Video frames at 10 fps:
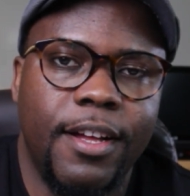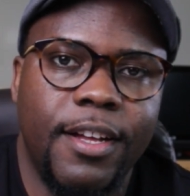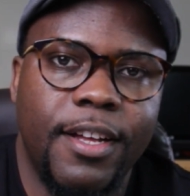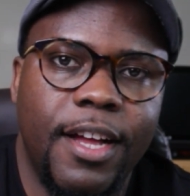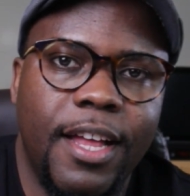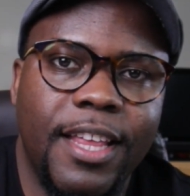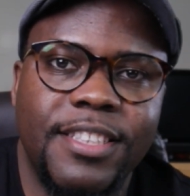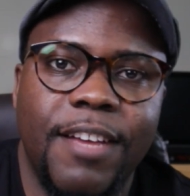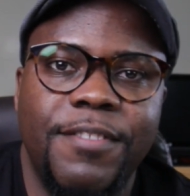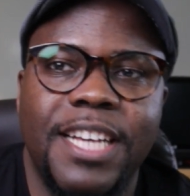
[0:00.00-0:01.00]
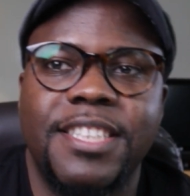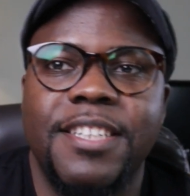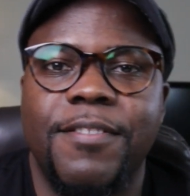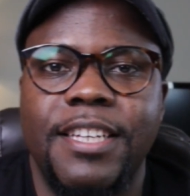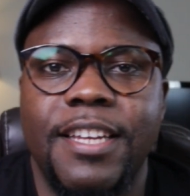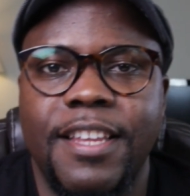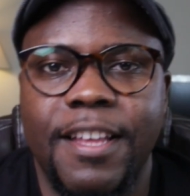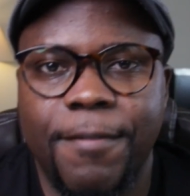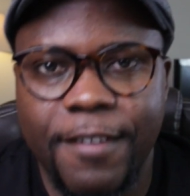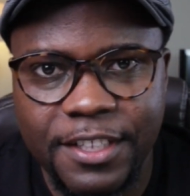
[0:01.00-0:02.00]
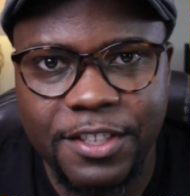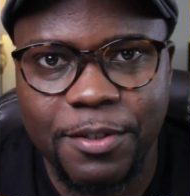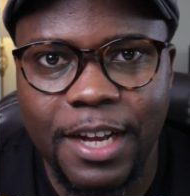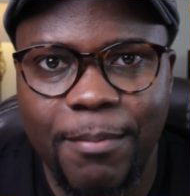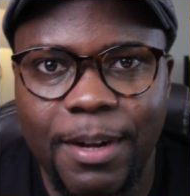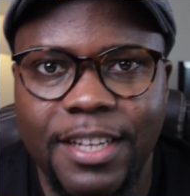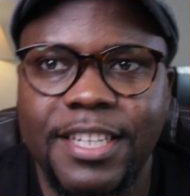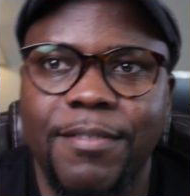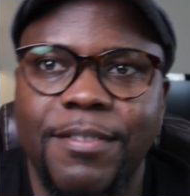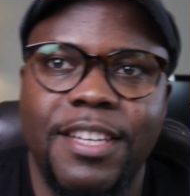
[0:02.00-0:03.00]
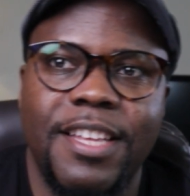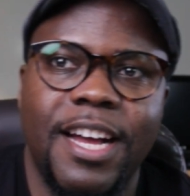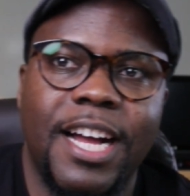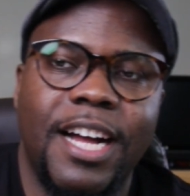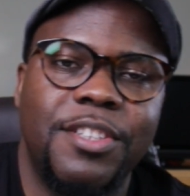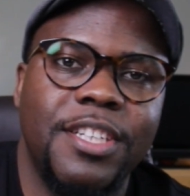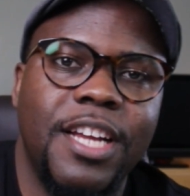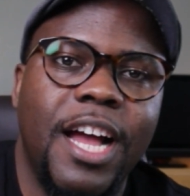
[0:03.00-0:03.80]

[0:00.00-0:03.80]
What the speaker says: Others have just invited the French to come and intervene in their country.